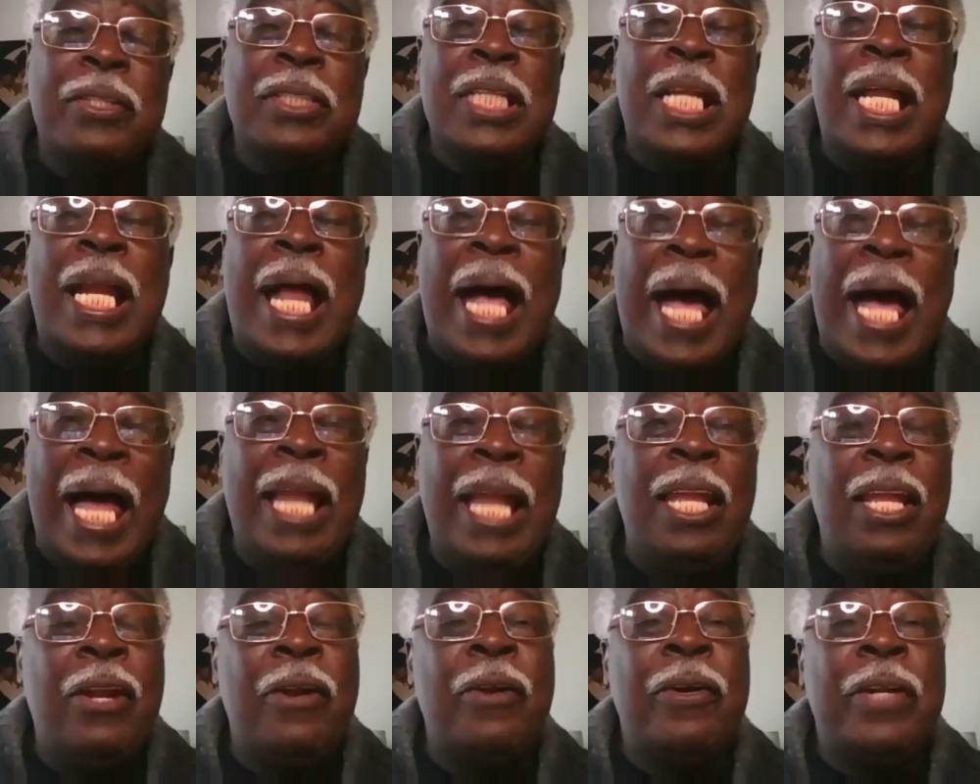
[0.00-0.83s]
of that, I
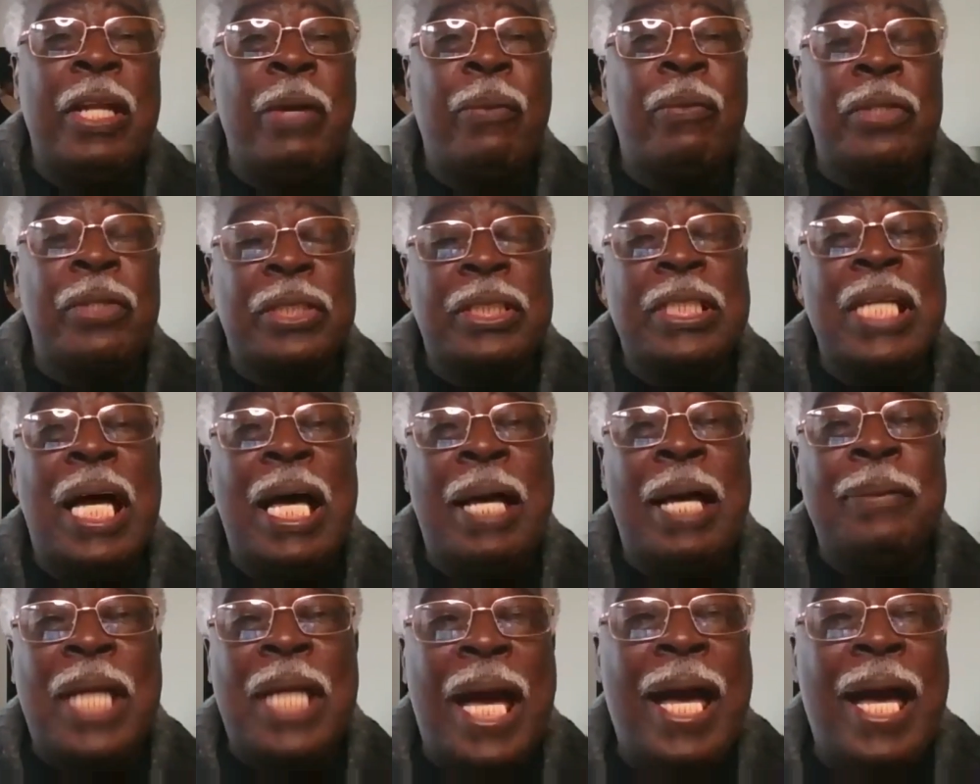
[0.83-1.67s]
learned there was
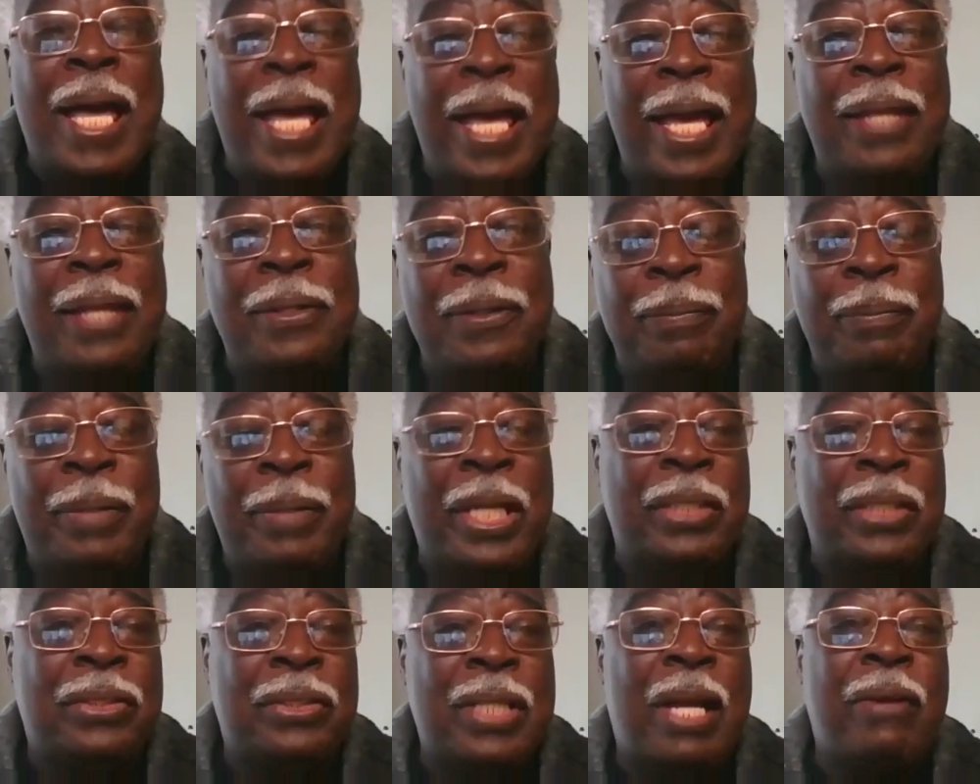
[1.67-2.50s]
times I had to
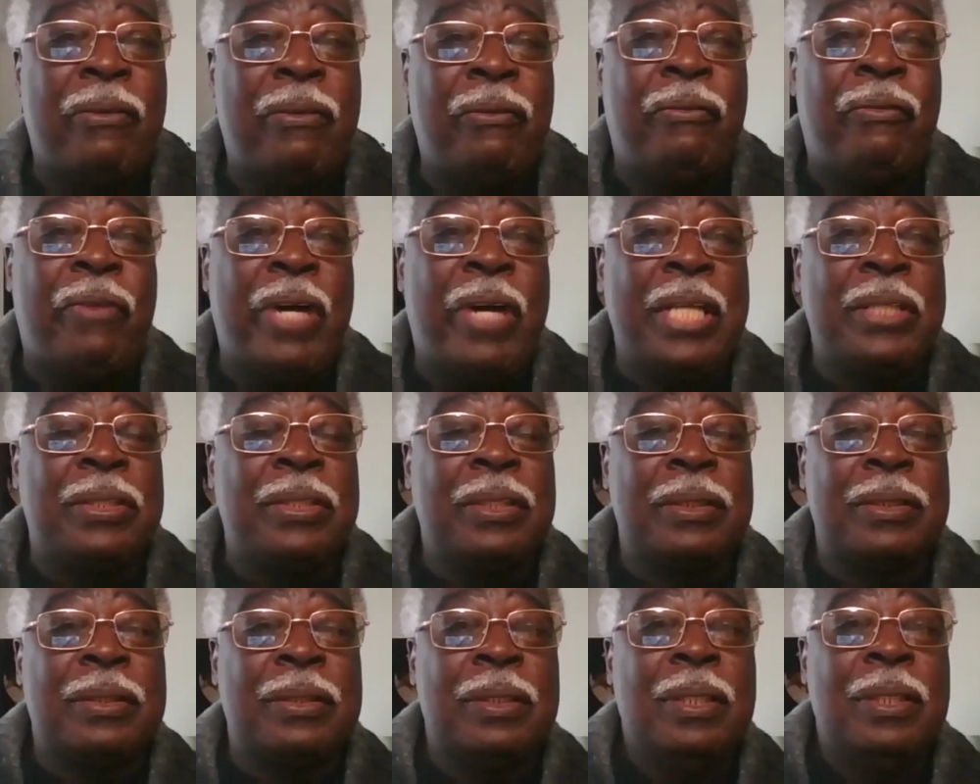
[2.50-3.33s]
make
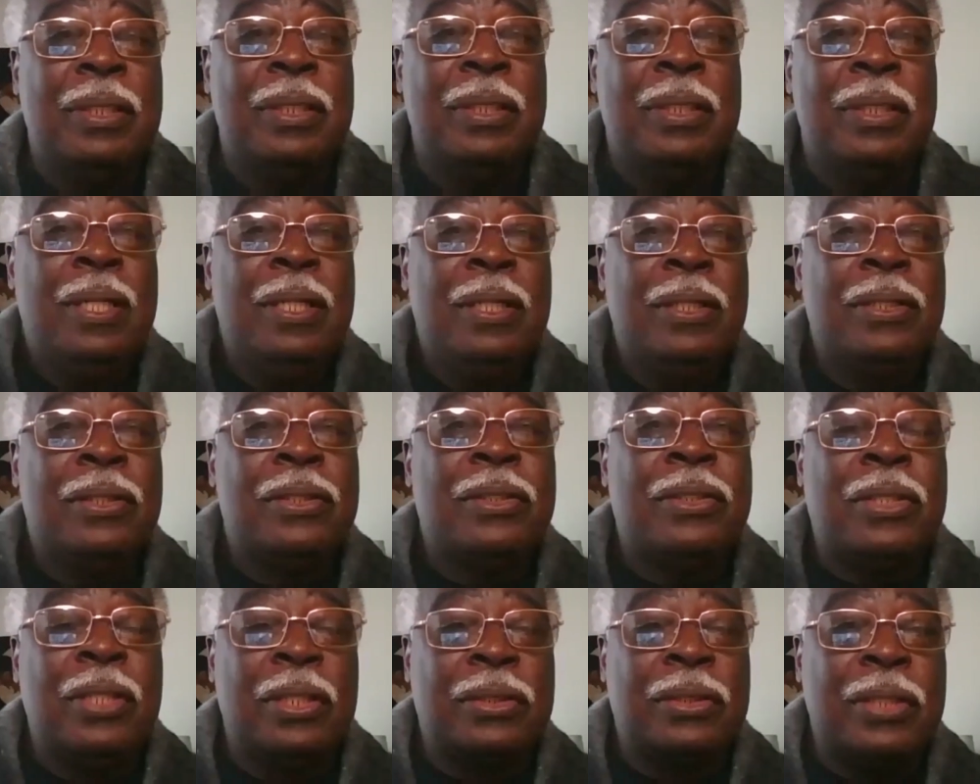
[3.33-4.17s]
sacrifices
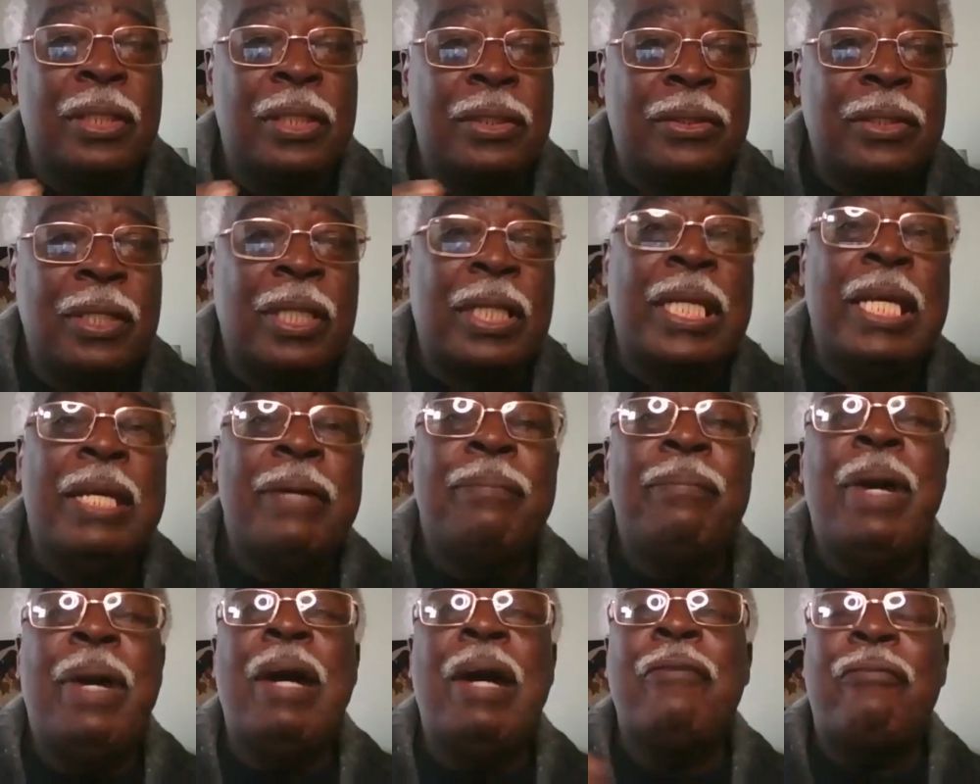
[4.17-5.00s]
to get
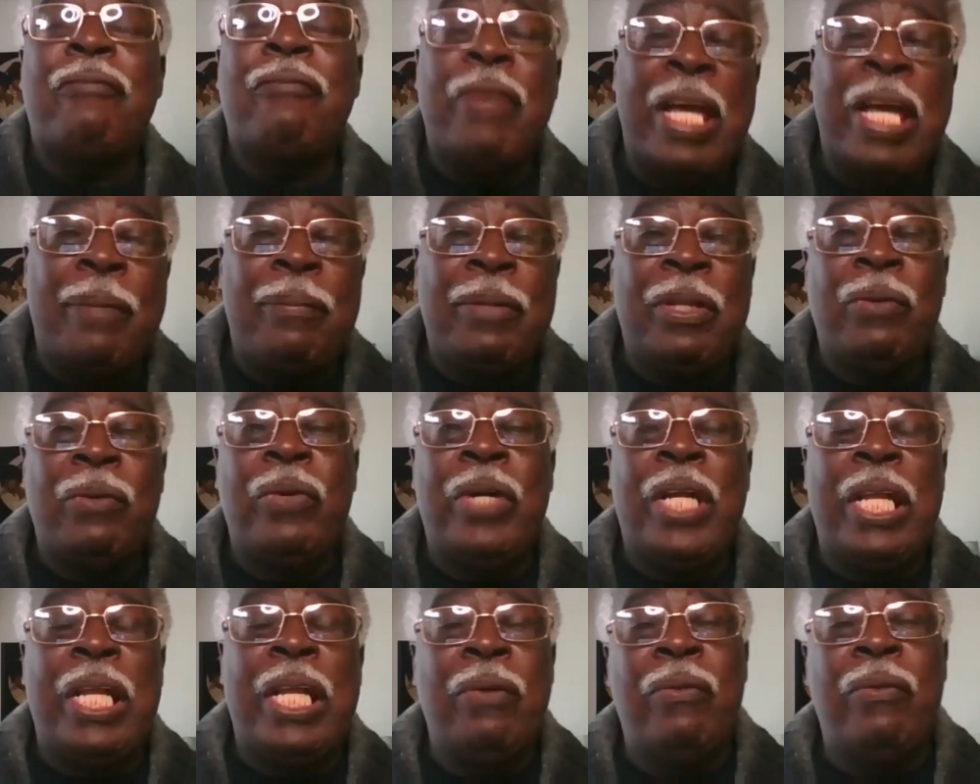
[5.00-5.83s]
my family
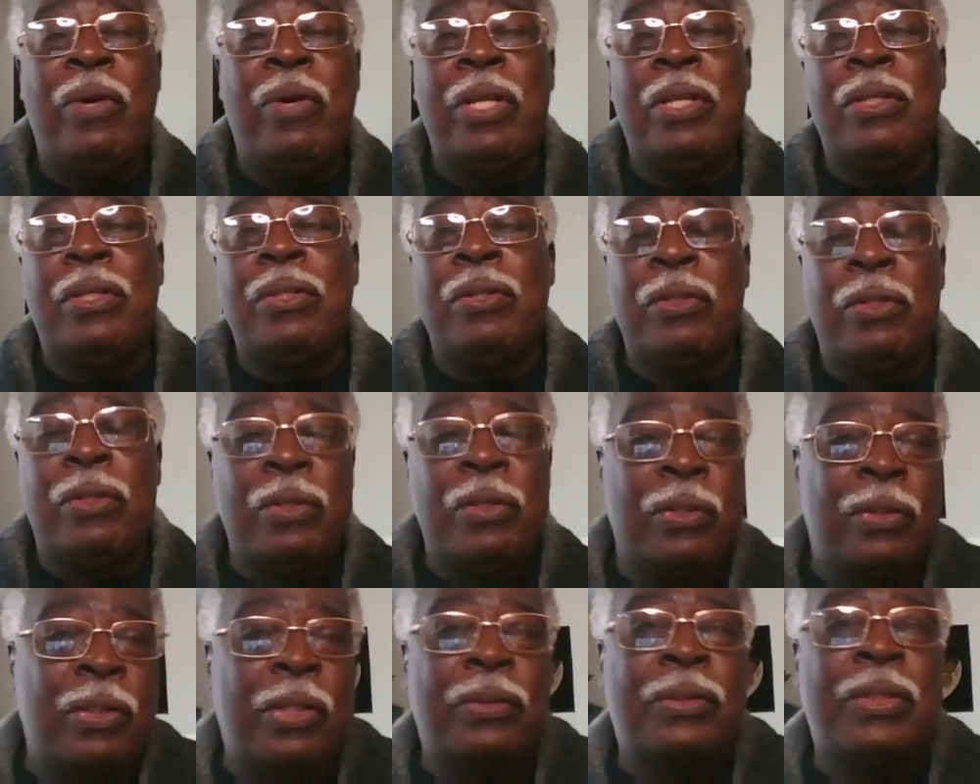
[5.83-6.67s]
where they wanted
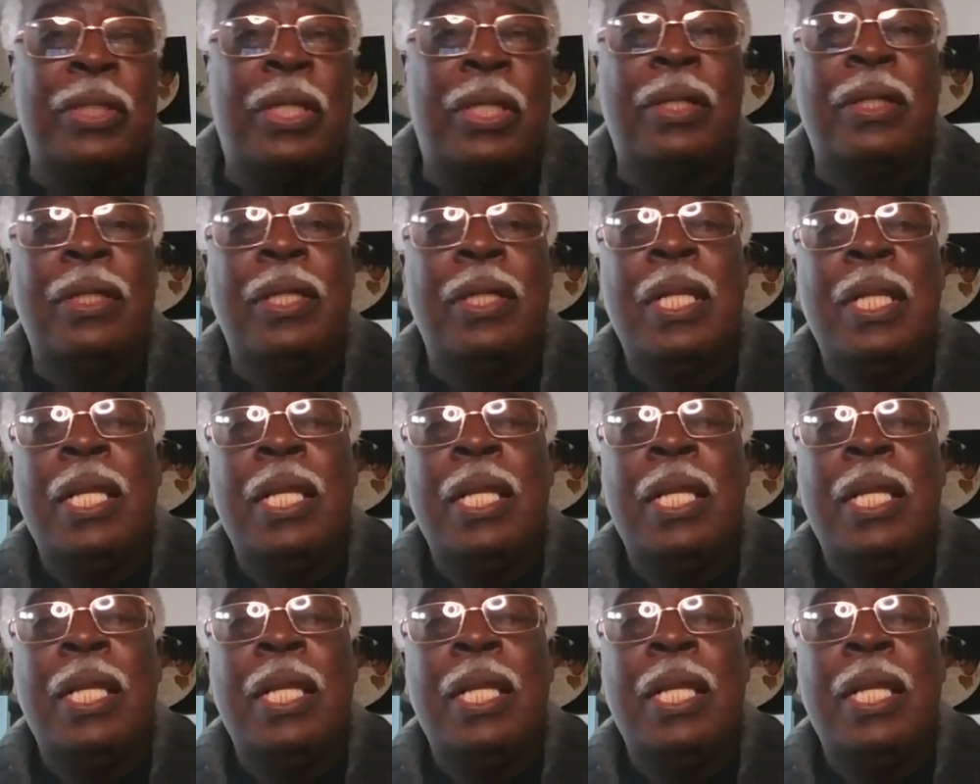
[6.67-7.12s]
to.